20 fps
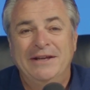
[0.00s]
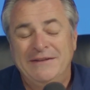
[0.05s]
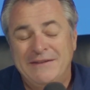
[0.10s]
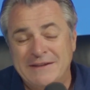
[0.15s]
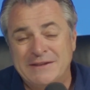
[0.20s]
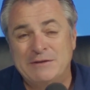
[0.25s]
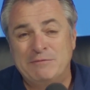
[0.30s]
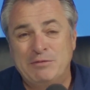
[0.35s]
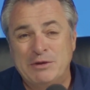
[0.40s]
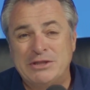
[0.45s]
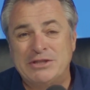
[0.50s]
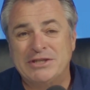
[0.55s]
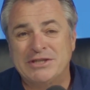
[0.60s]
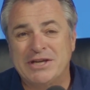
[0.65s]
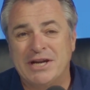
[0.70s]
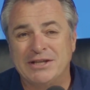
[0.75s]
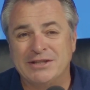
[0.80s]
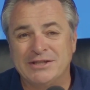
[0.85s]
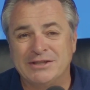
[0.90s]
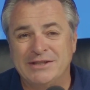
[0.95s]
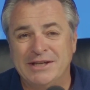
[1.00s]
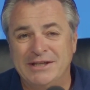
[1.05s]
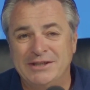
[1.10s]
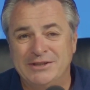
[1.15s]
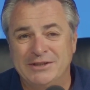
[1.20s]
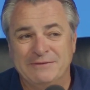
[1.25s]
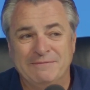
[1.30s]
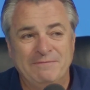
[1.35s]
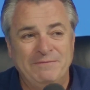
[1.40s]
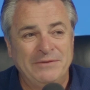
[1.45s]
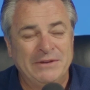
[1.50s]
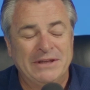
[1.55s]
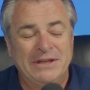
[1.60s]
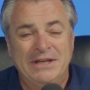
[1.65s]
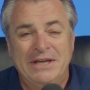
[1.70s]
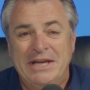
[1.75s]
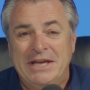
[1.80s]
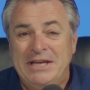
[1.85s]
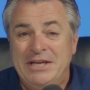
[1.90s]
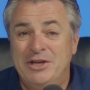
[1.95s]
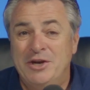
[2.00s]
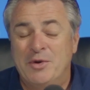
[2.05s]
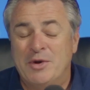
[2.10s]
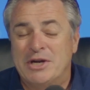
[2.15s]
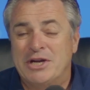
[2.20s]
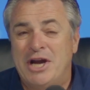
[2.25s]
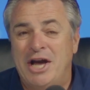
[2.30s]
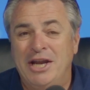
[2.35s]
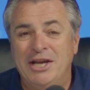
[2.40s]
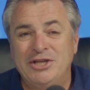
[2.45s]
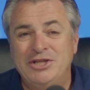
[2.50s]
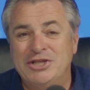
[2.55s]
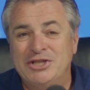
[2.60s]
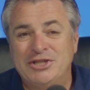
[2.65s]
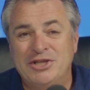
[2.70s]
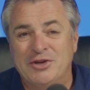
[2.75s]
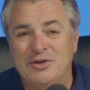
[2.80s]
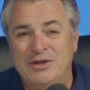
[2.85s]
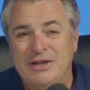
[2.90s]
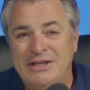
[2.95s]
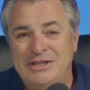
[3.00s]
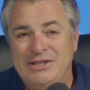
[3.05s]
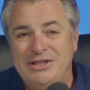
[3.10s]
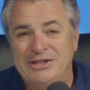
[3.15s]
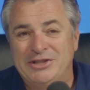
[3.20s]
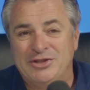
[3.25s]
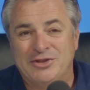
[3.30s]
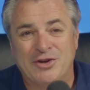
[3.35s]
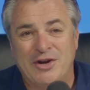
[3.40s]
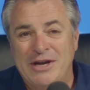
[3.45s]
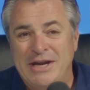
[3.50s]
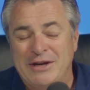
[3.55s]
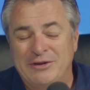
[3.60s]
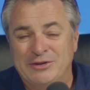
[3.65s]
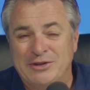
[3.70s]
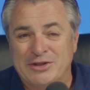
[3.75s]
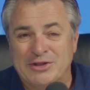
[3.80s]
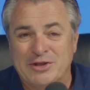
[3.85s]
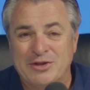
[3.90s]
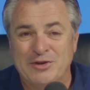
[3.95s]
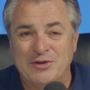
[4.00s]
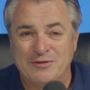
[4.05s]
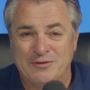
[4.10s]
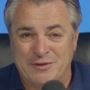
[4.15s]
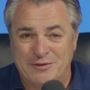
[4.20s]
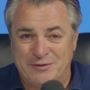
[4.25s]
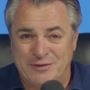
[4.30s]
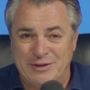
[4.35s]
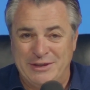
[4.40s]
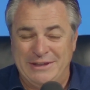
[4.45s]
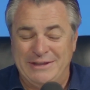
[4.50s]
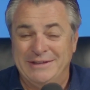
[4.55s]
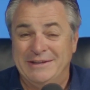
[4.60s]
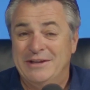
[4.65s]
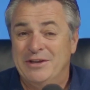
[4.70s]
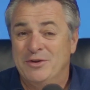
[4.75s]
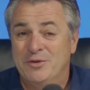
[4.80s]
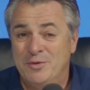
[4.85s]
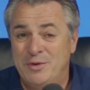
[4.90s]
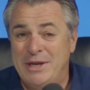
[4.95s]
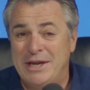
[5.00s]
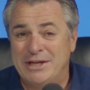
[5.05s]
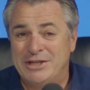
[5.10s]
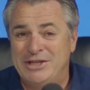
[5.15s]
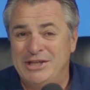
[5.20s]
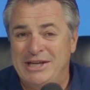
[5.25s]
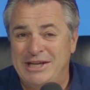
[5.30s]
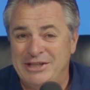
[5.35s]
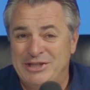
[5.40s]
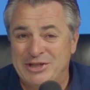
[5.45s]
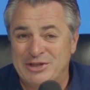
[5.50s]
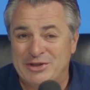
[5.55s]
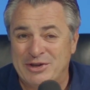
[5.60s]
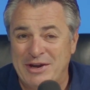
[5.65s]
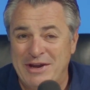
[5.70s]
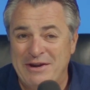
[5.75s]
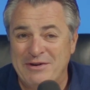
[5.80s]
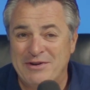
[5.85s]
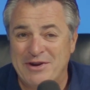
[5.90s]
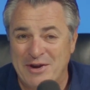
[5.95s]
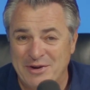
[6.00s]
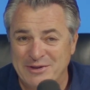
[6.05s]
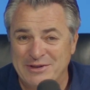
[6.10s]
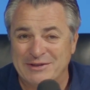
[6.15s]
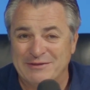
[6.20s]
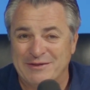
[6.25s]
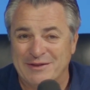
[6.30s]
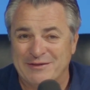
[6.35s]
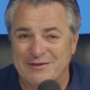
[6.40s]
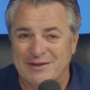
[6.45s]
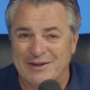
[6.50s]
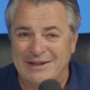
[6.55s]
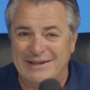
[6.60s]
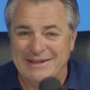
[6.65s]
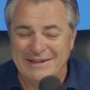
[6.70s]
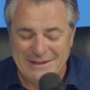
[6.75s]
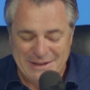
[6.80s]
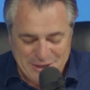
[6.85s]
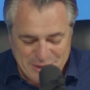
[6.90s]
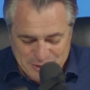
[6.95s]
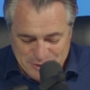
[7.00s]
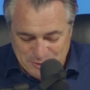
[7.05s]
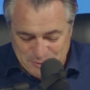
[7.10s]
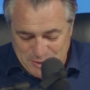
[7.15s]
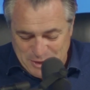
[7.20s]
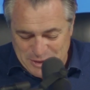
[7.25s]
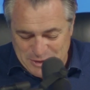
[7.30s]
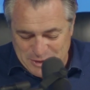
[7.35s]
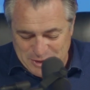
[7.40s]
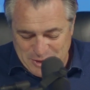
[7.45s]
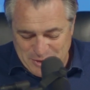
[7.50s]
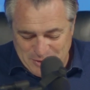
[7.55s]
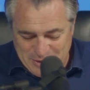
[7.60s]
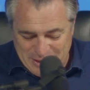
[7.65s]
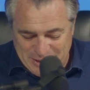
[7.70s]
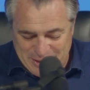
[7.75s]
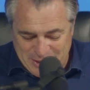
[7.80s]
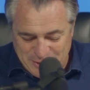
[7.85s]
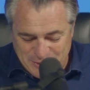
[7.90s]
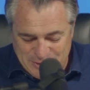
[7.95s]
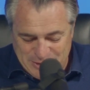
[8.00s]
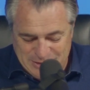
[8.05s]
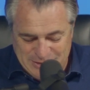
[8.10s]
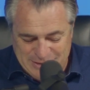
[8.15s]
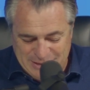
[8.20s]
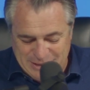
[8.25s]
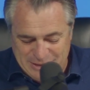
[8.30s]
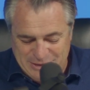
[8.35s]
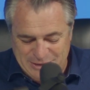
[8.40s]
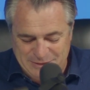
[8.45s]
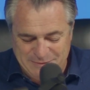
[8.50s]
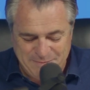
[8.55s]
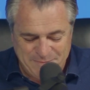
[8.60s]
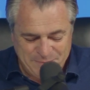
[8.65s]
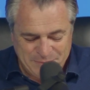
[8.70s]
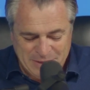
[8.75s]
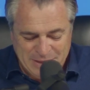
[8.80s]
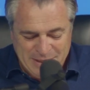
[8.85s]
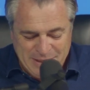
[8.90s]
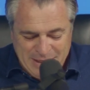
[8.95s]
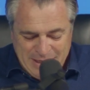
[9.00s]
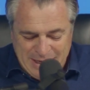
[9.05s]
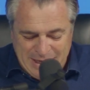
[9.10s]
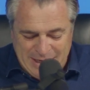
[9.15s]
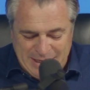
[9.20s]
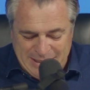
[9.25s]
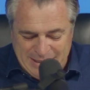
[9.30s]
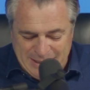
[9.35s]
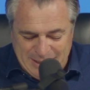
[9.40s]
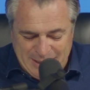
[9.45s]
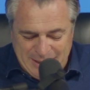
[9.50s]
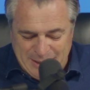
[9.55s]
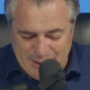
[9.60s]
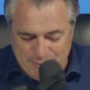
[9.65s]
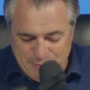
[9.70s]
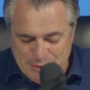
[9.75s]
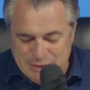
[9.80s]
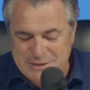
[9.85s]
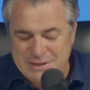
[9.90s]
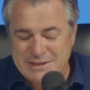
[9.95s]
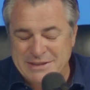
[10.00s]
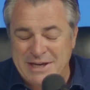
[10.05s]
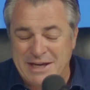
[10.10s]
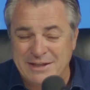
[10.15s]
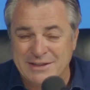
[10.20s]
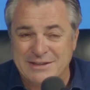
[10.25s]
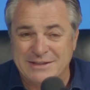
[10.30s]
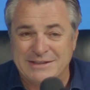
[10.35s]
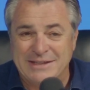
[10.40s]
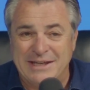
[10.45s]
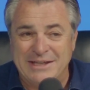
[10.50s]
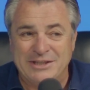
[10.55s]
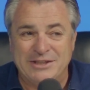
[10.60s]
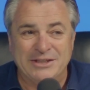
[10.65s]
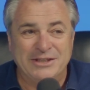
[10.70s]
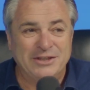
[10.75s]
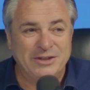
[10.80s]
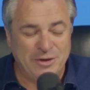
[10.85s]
That's a business consultation. You know what? Colleges don't let you try out the school for free. We actually let you try out coaching for free. So why don't you go get a coaching session and a business consultation?